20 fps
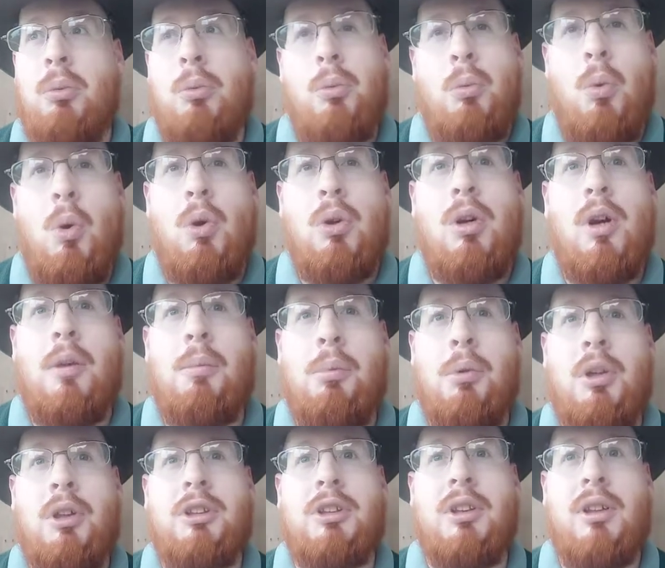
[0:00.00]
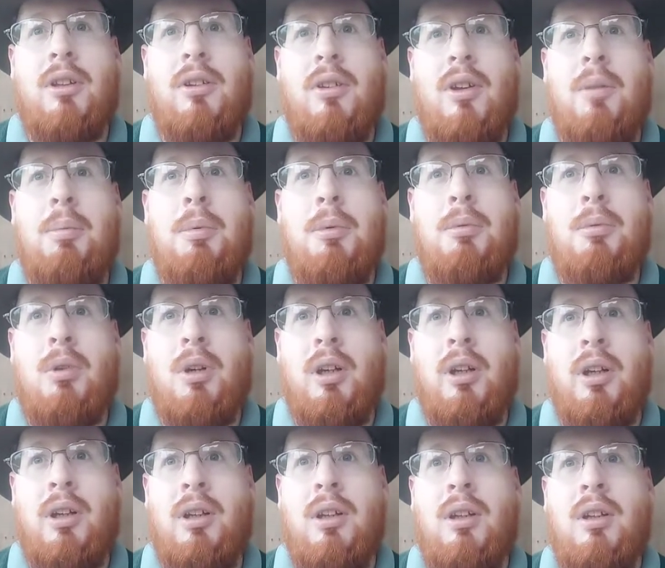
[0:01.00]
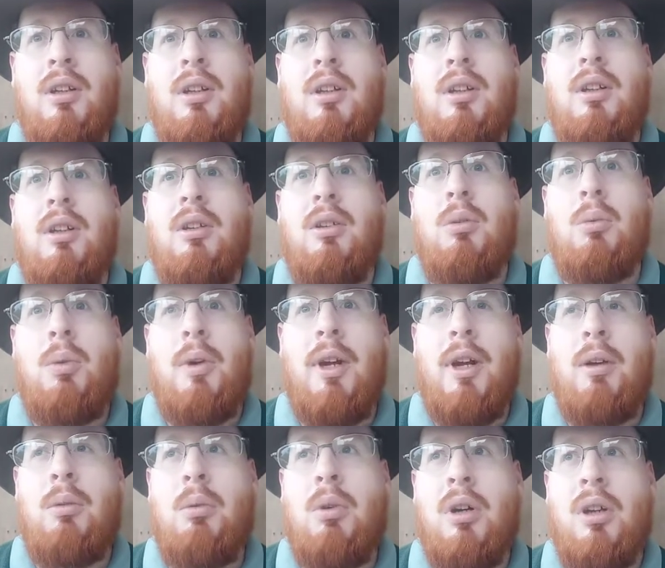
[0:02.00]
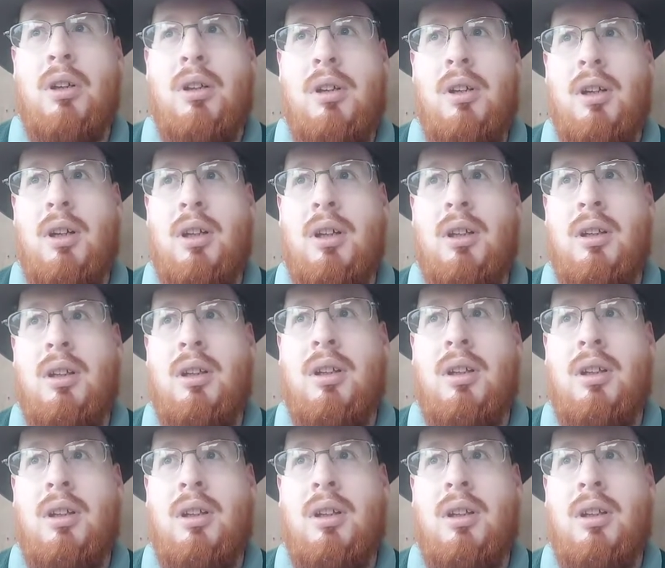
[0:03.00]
the Wolcott project gets up and running, the way I want it done.